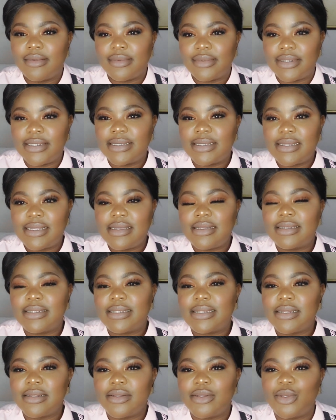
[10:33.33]
this thing
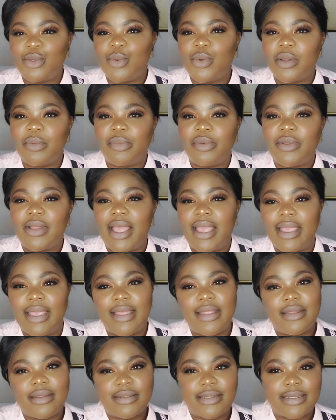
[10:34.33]
is still doable i
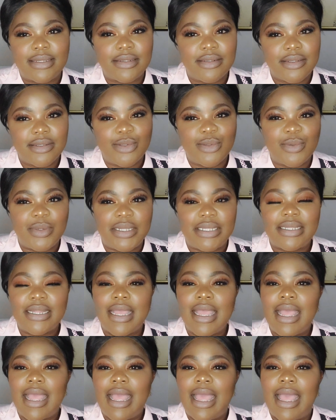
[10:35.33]
can still do it
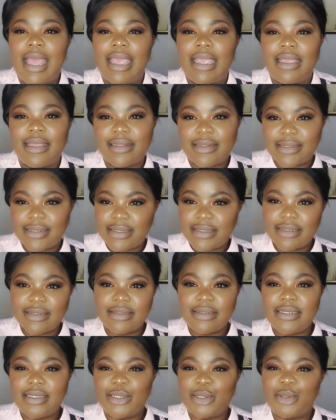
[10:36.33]
i can
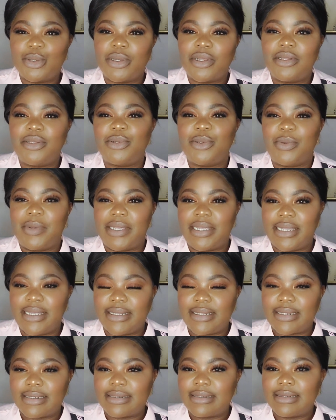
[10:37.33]
still enjoy doing
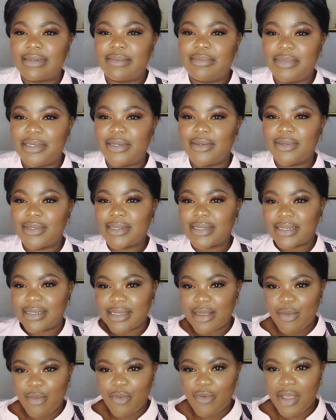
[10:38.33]
it because
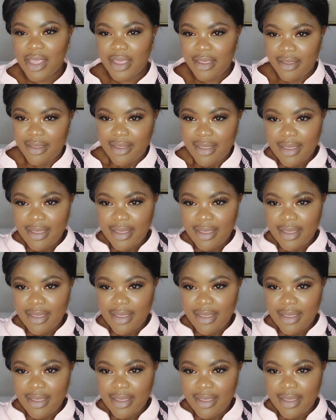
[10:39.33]
somewhere